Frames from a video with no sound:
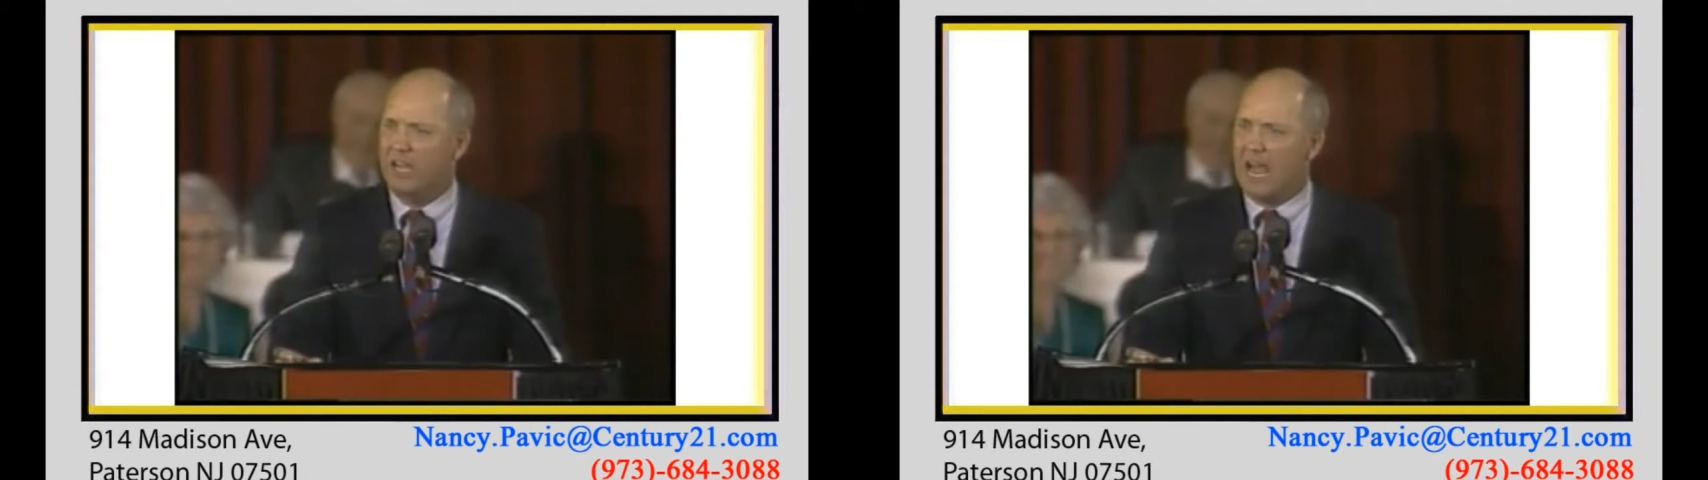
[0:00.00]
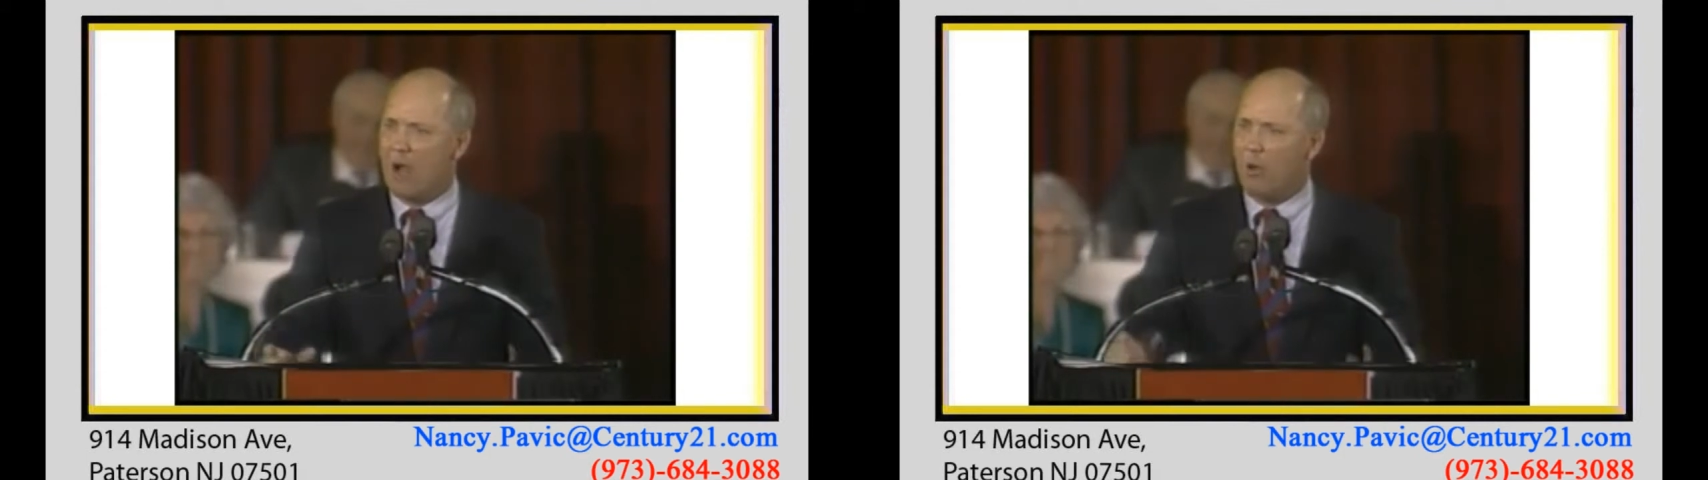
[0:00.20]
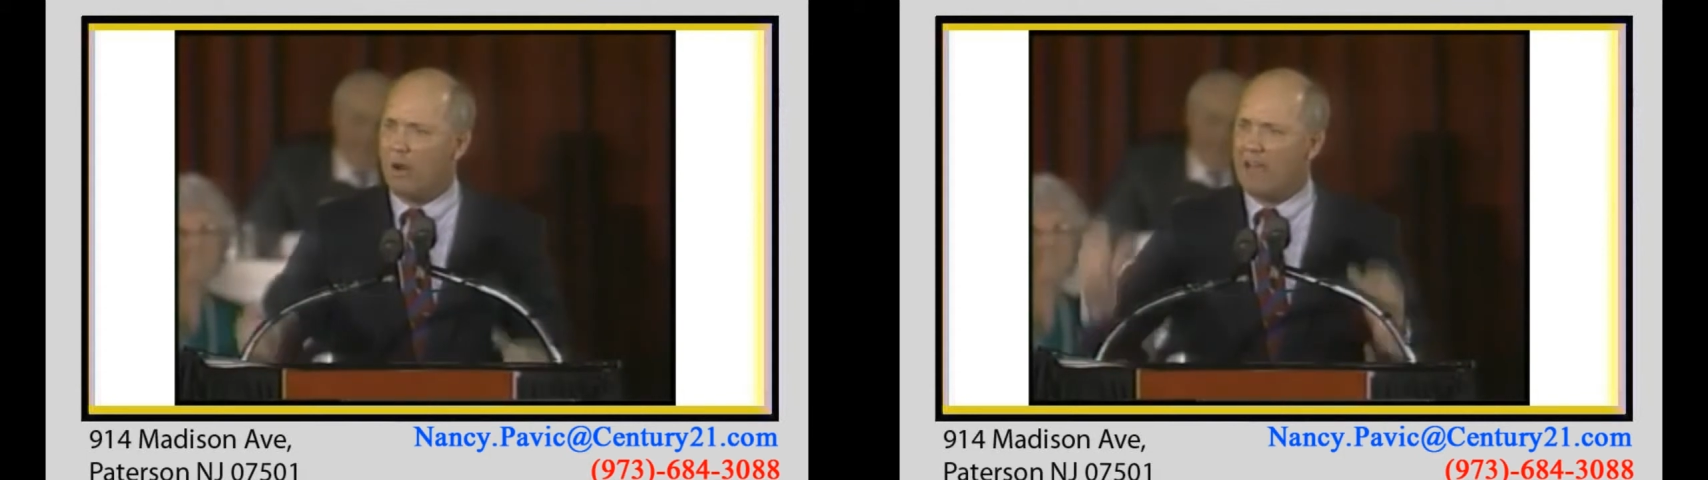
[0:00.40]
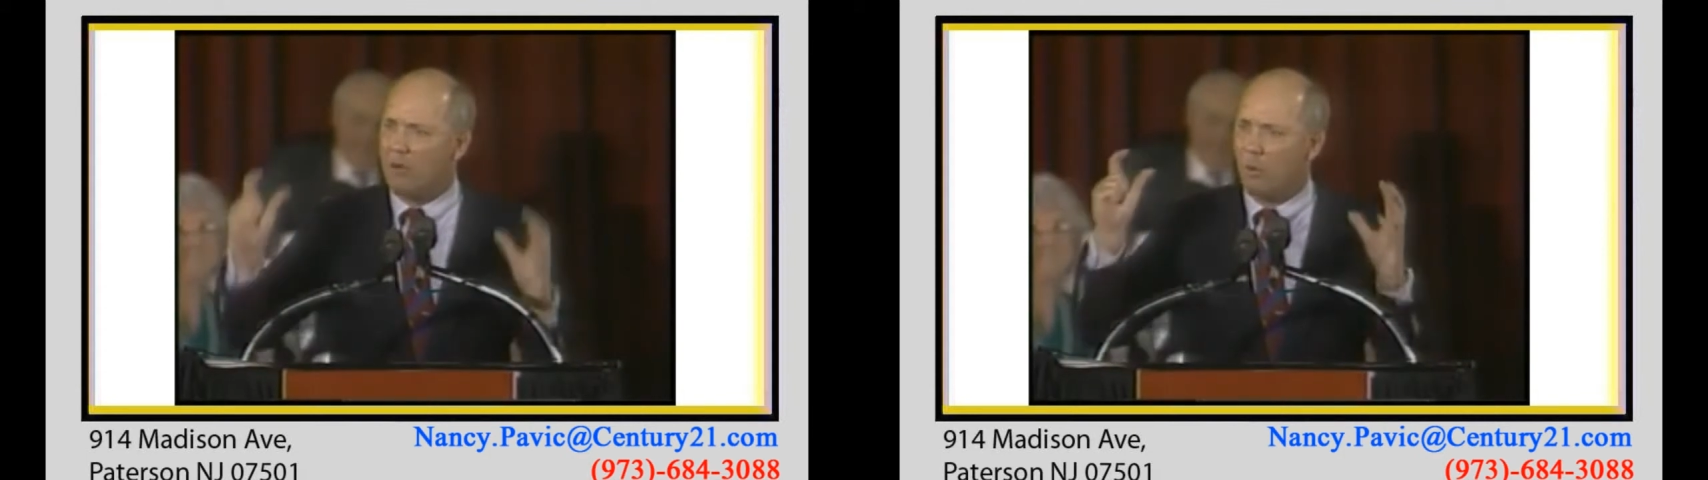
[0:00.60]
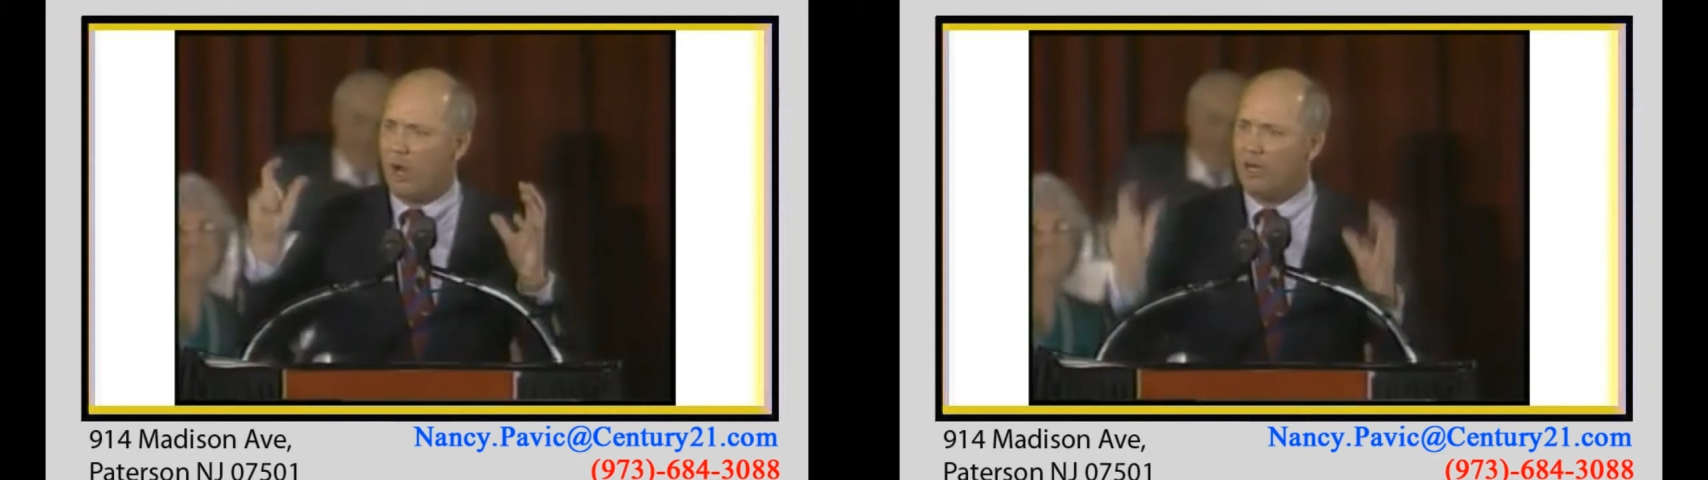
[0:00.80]
I want to have
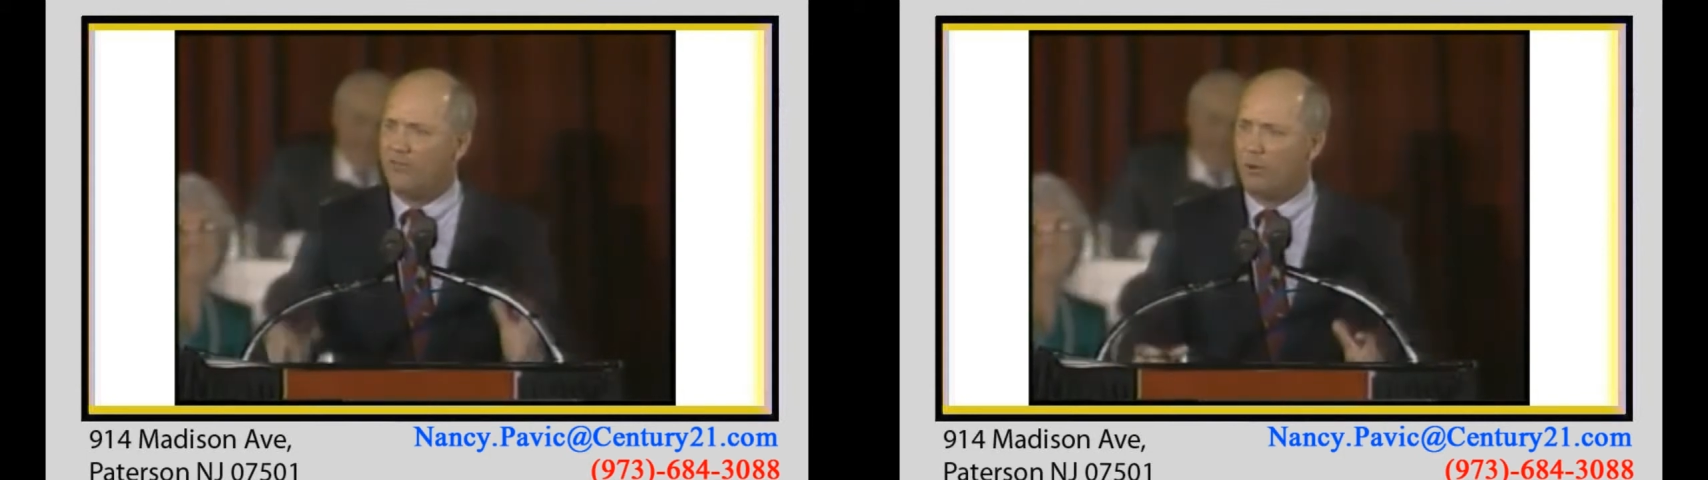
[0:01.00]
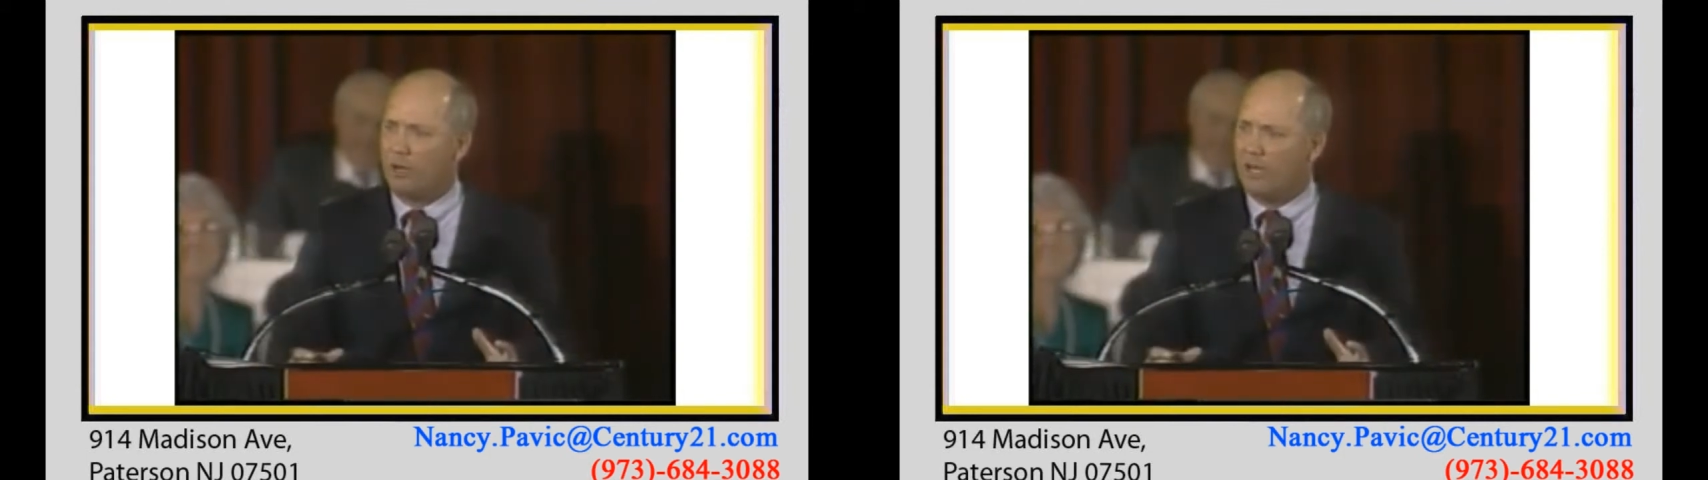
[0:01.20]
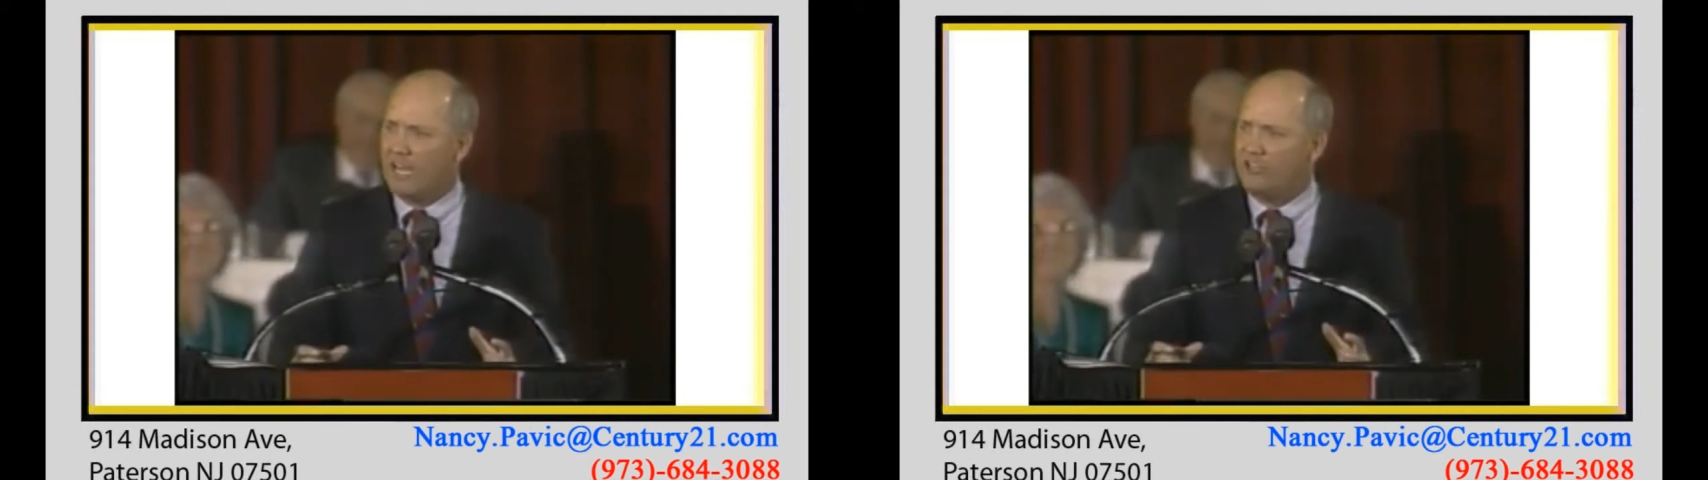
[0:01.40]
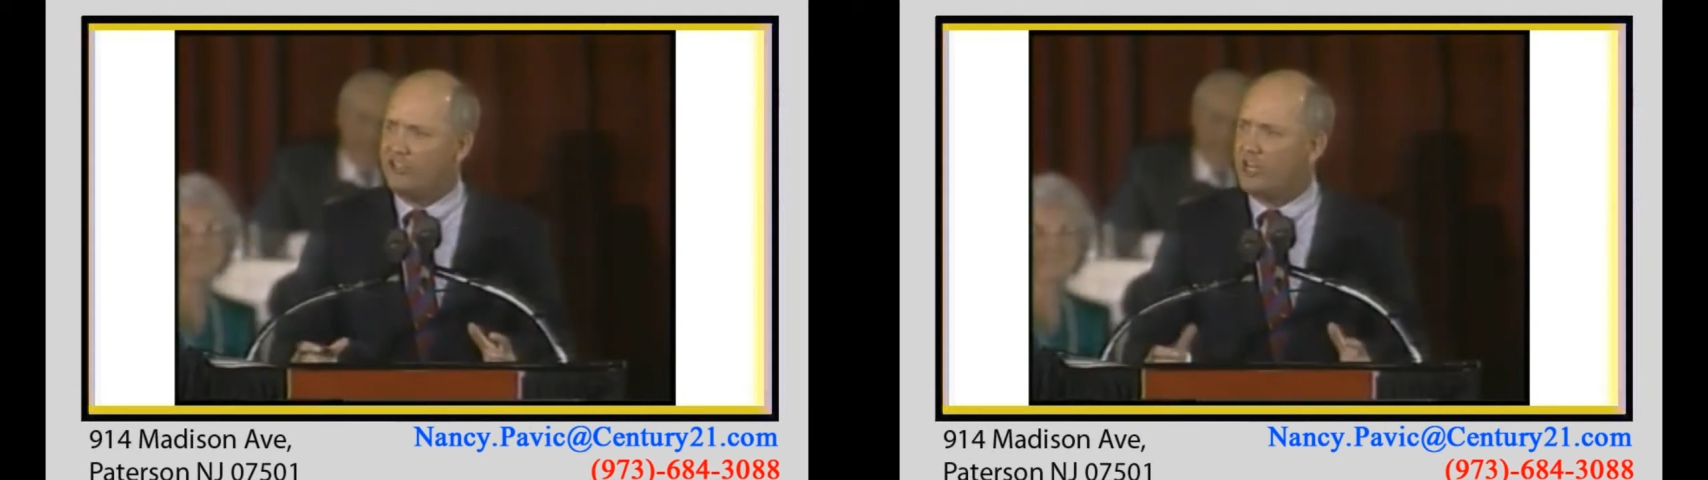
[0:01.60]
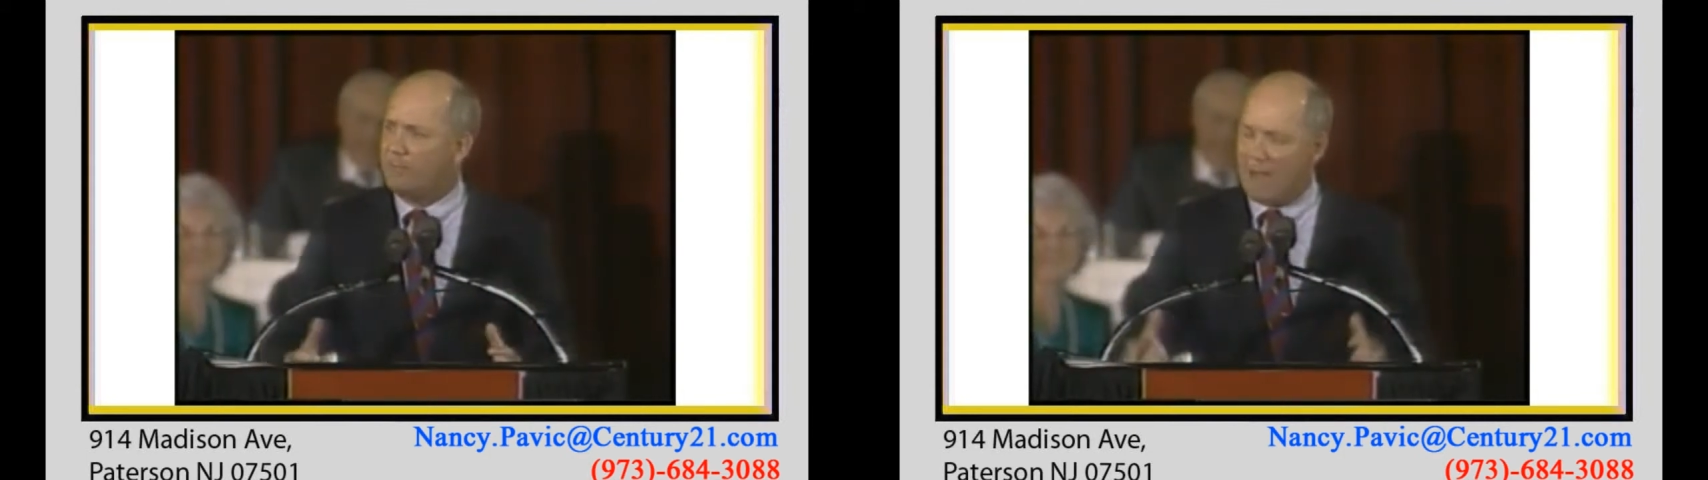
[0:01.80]
a wonderful relationship.